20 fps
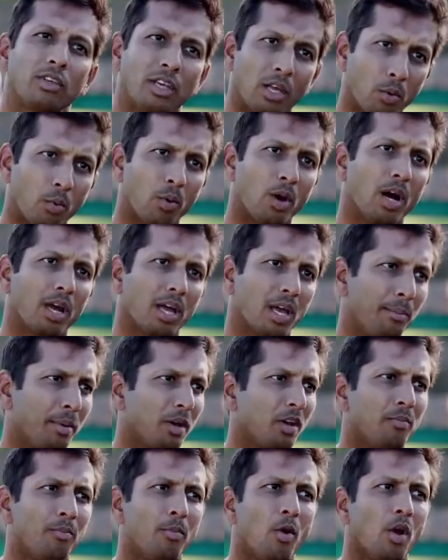skill work and a
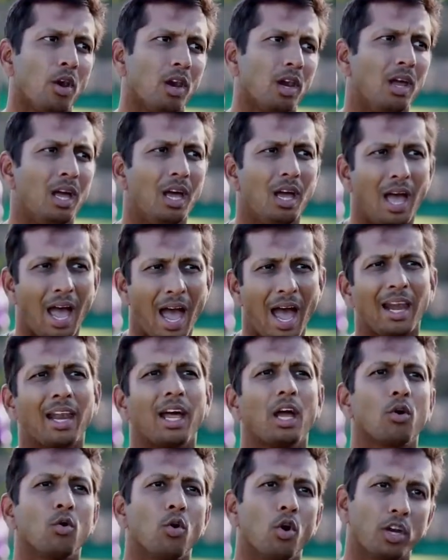bit of ball,
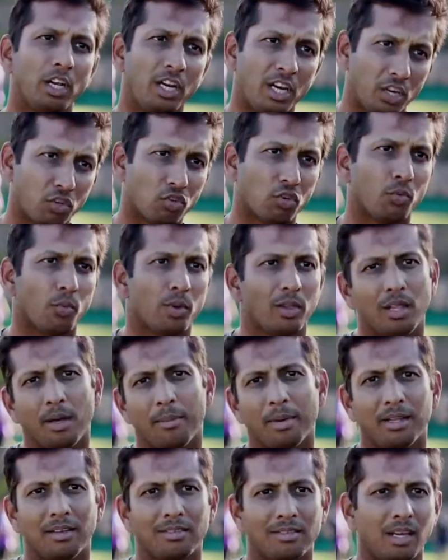hand-eye coordination with
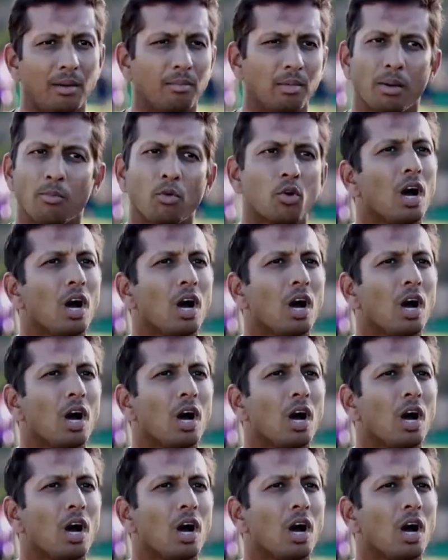them at the same time.